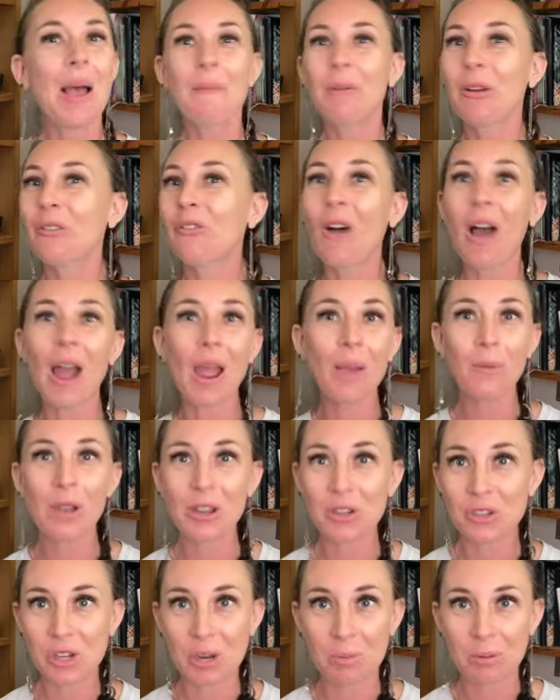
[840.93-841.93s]
But find
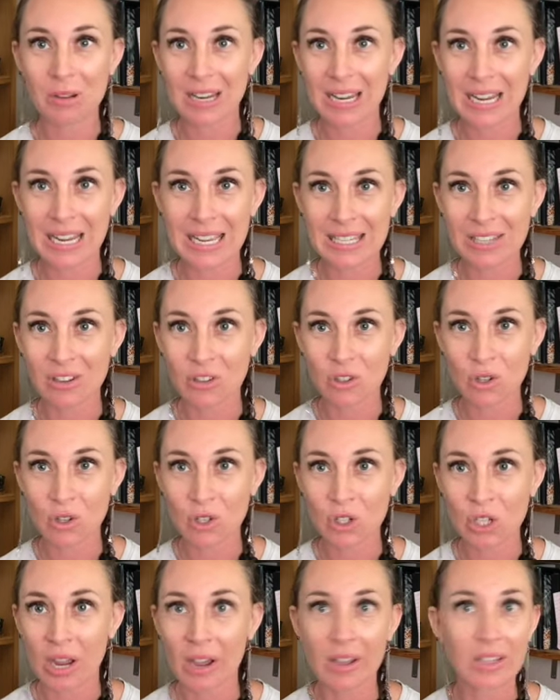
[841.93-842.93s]
where Jupiter is on your
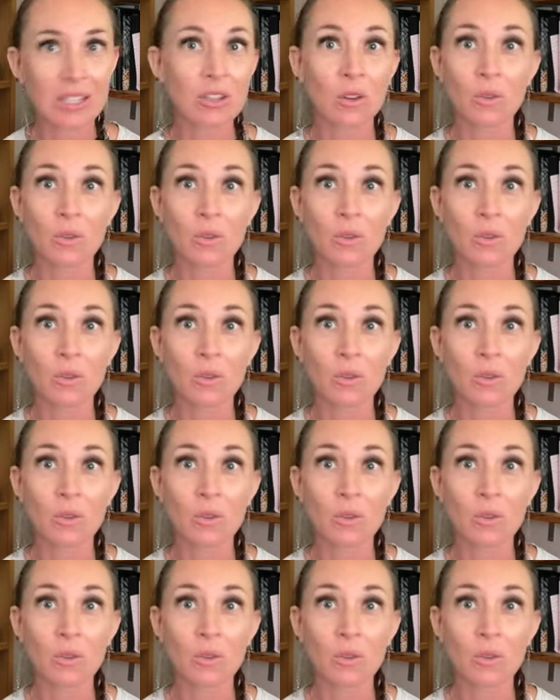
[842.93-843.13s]
chart.